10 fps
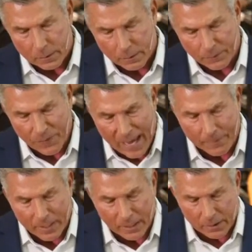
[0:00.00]
a
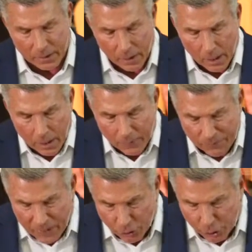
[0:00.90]
famine in
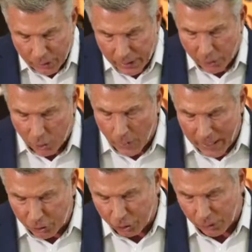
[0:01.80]
vision and
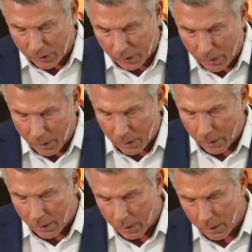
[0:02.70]
direction,
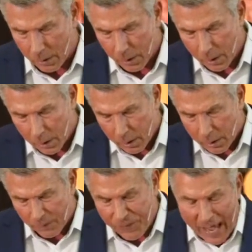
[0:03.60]

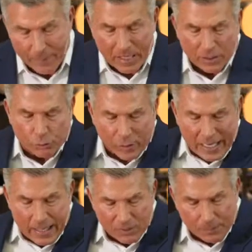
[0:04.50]
a famine in
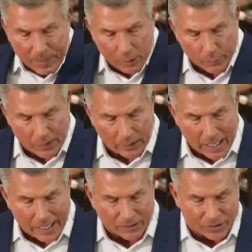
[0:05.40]
dreams being
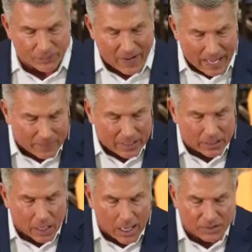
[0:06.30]
realized, a famine
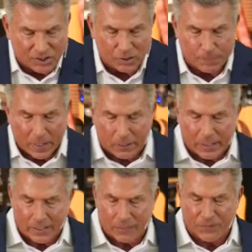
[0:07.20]
in God's
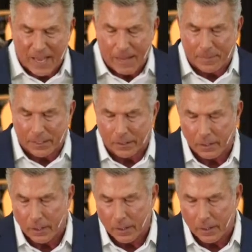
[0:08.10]
Spirit, a famine